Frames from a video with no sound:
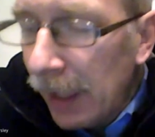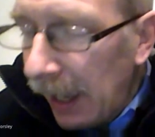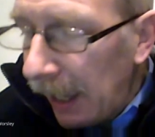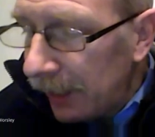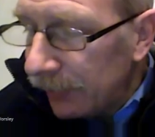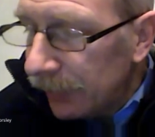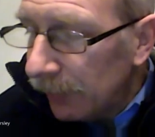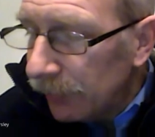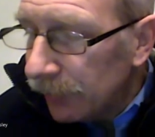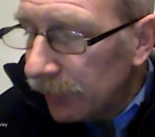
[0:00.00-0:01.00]
And it
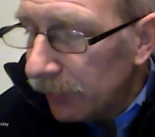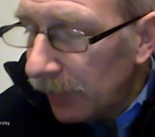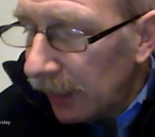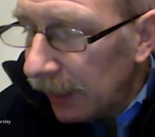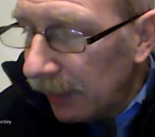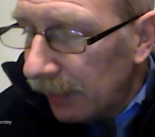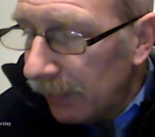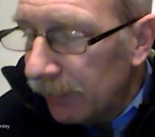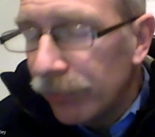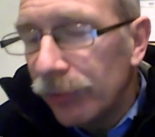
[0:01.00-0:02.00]
seems to me
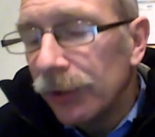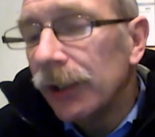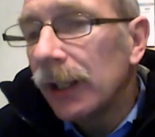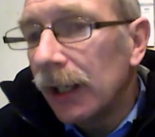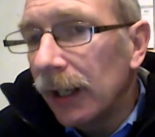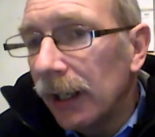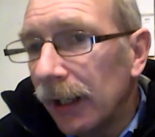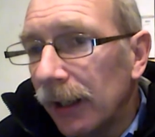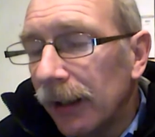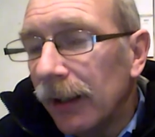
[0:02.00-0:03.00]
pretty
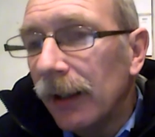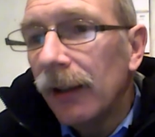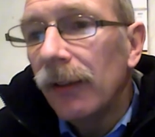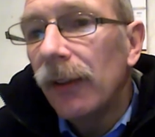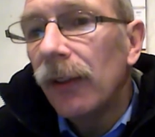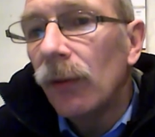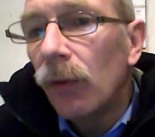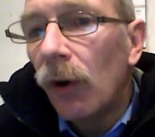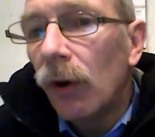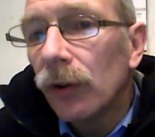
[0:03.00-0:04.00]
clearly that the
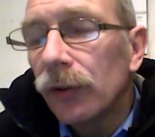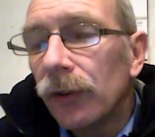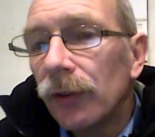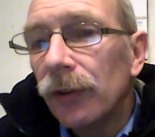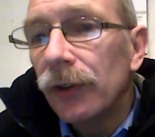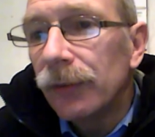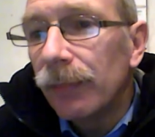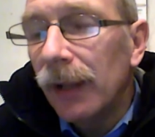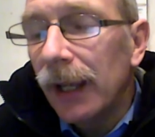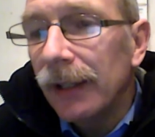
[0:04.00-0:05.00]
rocks
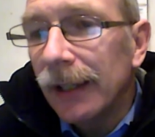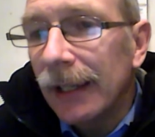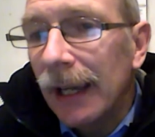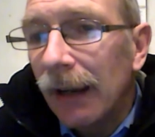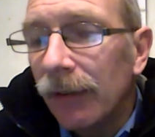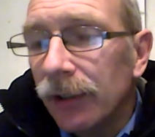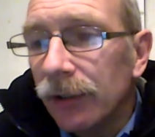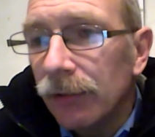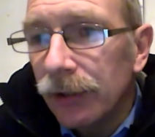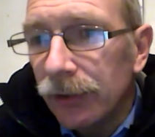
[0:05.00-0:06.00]
display the
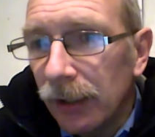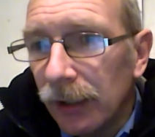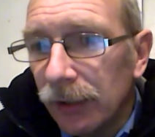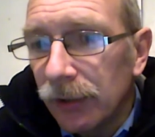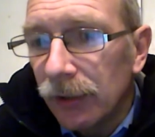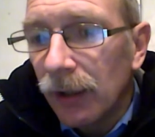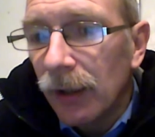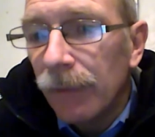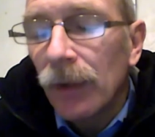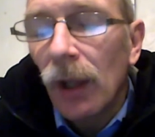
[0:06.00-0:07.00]
characteristics
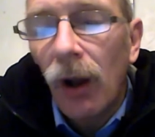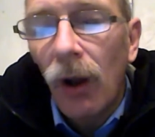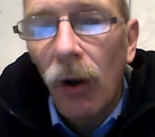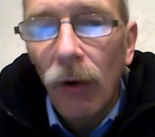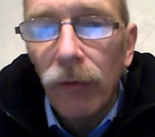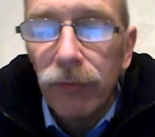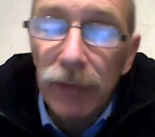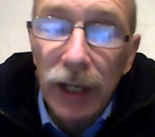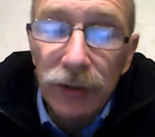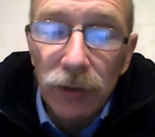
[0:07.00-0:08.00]
of,
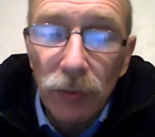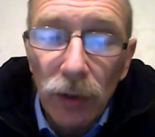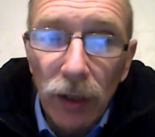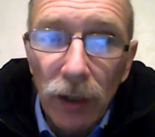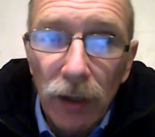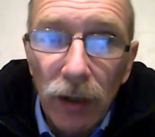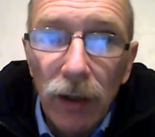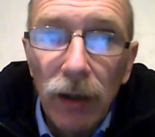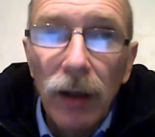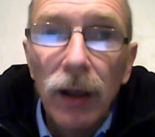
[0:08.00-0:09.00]
as it were,
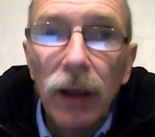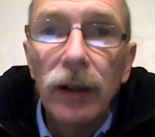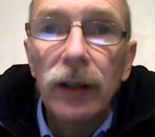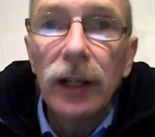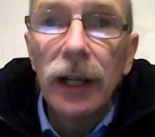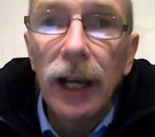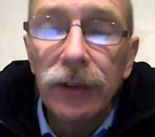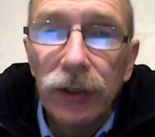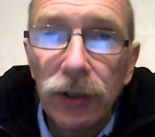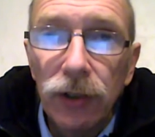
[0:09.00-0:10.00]

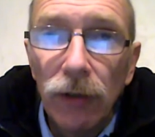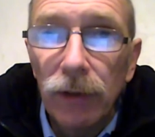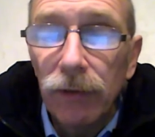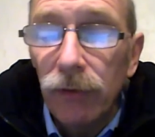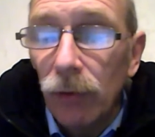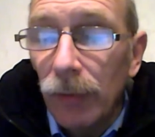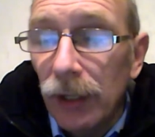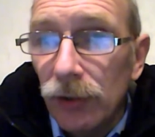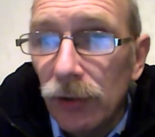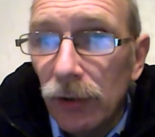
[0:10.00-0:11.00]
catastrophic
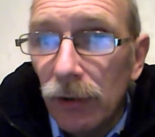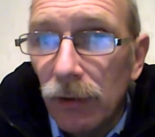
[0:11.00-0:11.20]
formation,